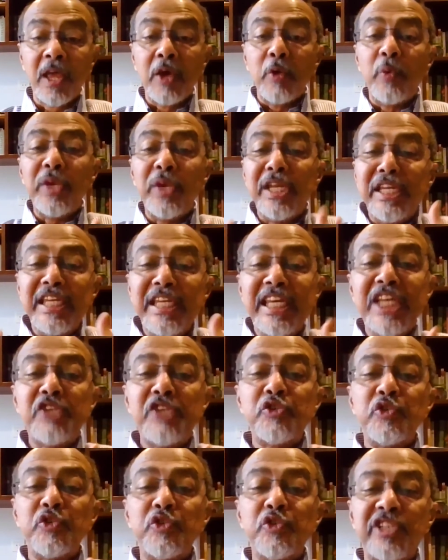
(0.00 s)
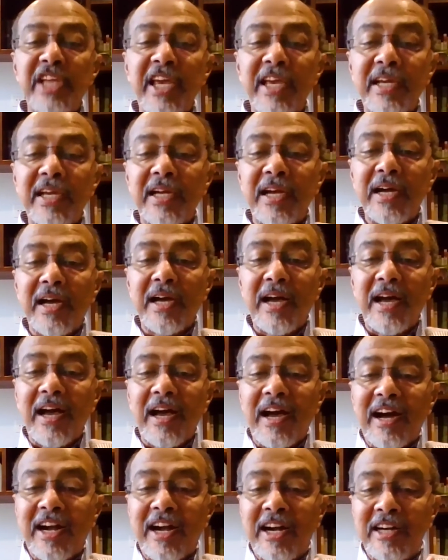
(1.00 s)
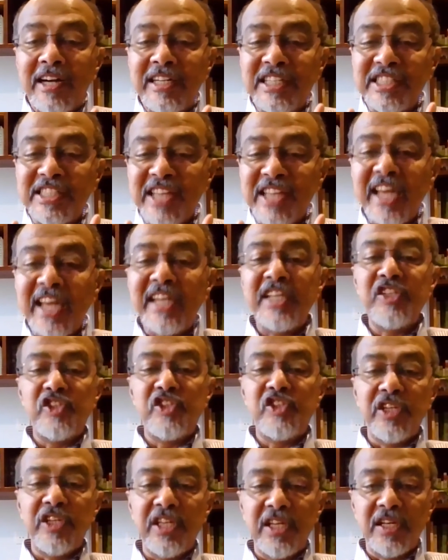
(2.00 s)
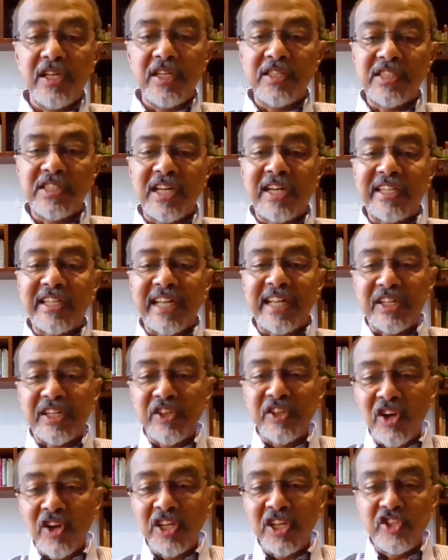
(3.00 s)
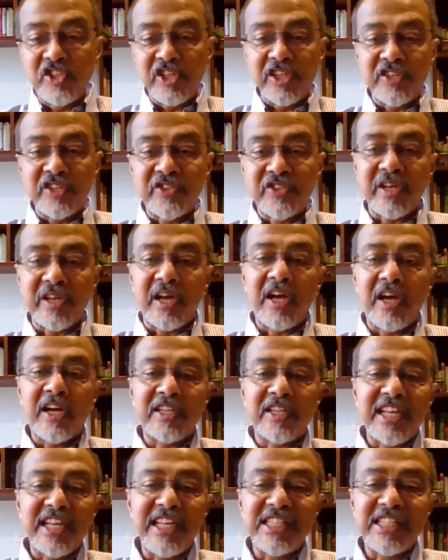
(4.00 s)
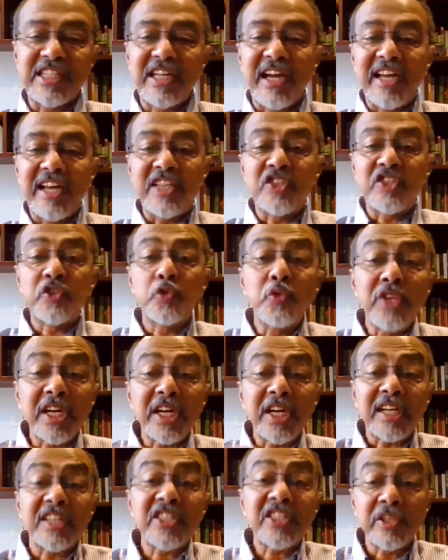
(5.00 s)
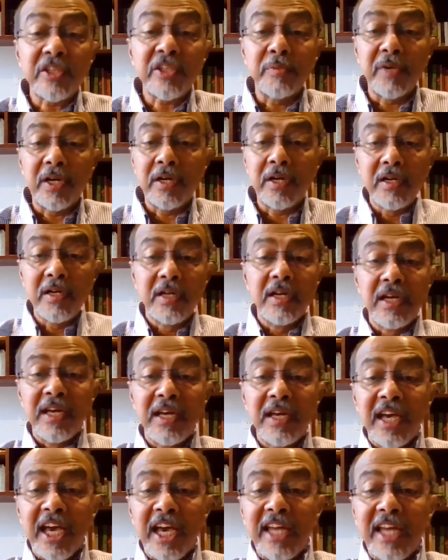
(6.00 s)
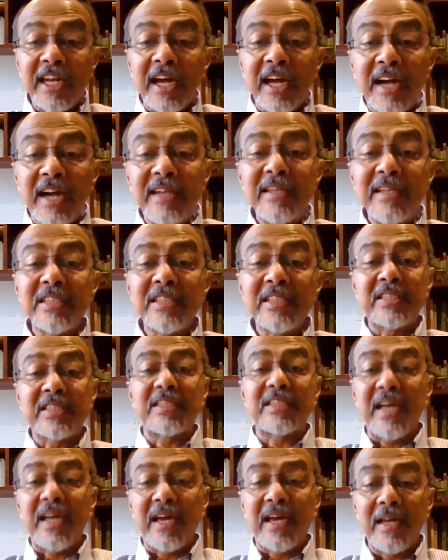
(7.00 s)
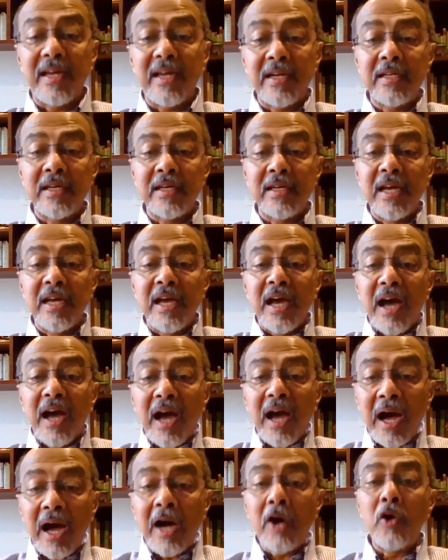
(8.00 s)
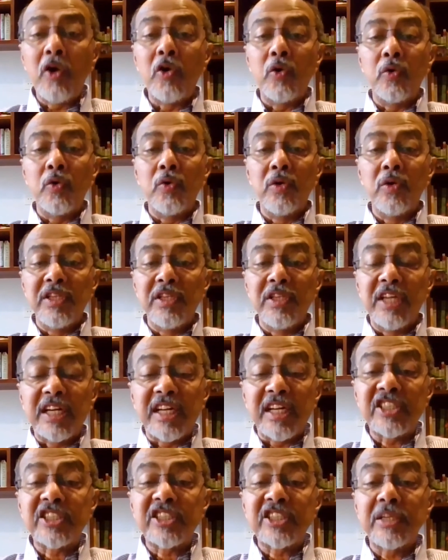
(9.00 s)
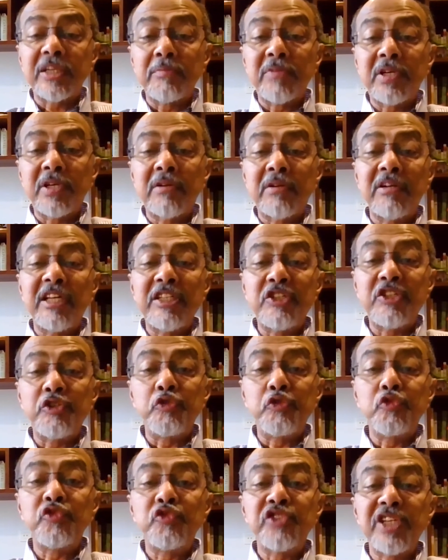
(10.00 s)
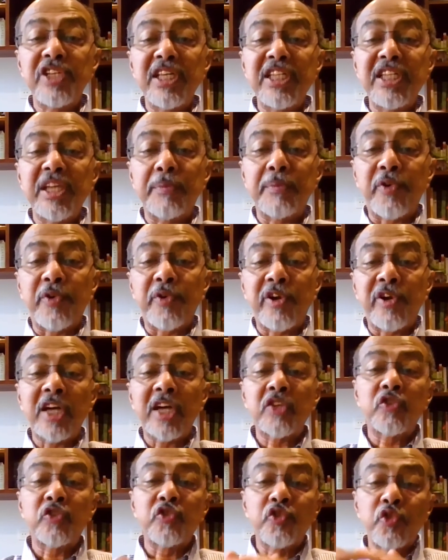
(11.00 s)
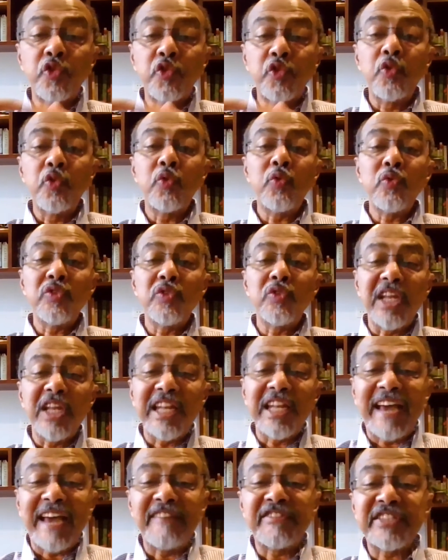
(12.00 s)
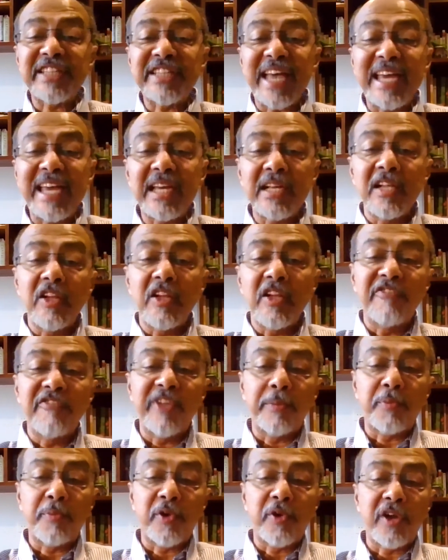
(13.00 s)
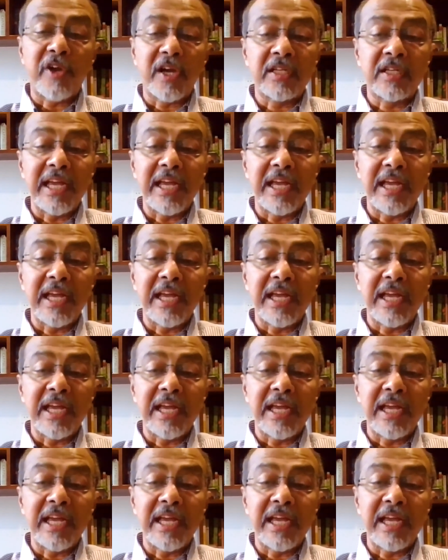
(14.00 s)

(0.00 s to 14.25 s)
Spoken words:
We need to take our design engineers, our technologists, our sales guys to the customer and understand how the customer is using the product through the life cycle of the product